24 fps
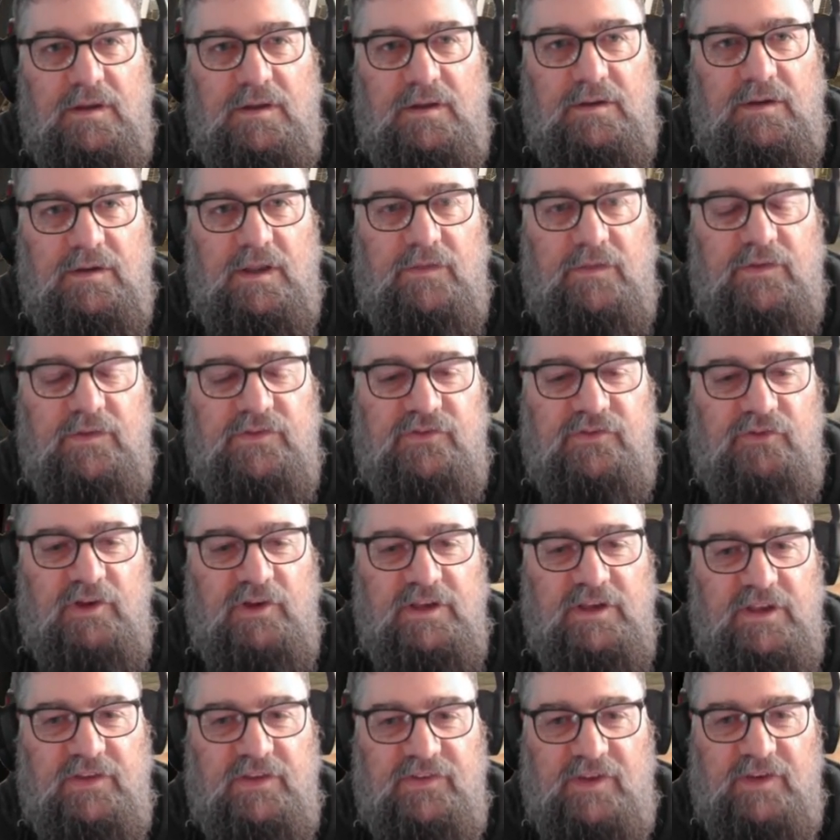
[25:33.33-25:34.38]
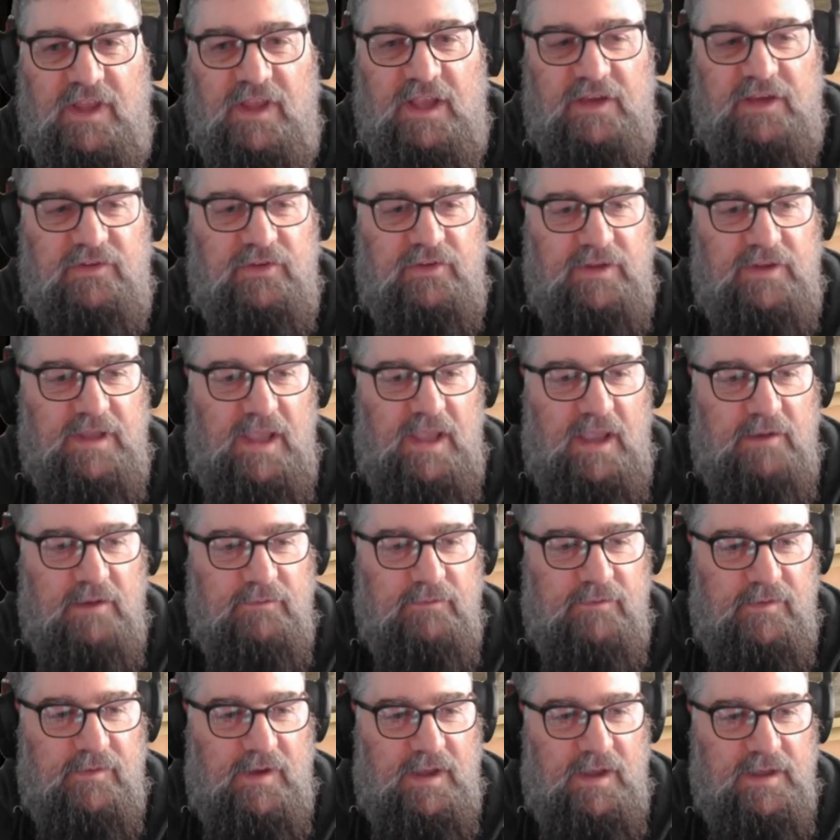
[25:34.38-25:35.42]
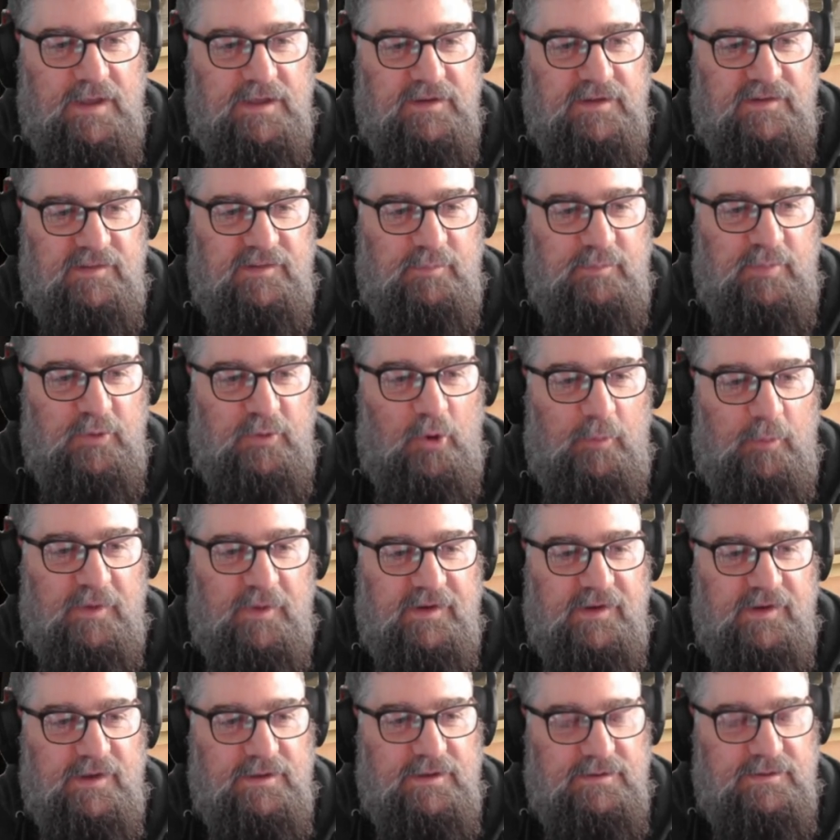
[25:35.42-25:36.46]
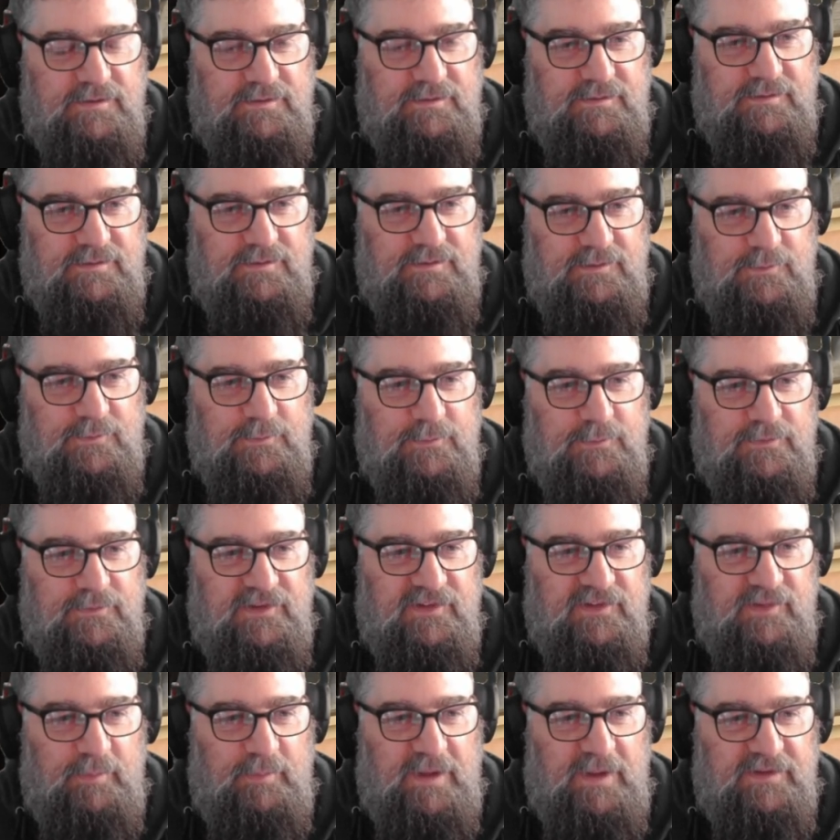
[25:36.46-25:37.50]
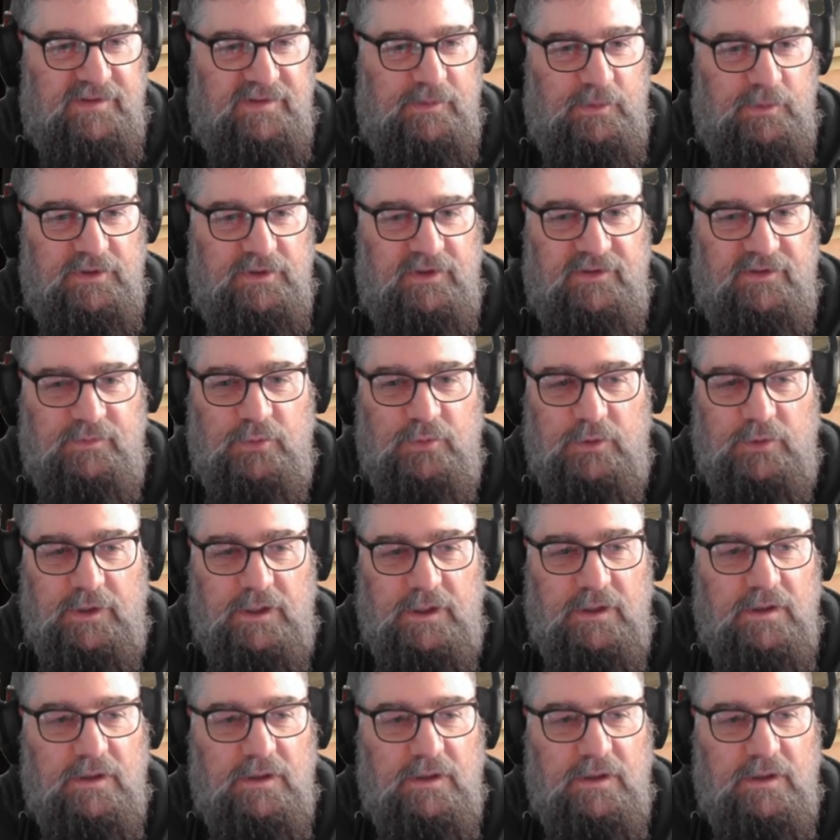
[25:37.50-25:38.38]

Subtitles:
Now this train doesn't actually have a speedometer. Ooh, she's a bouncy one this morning.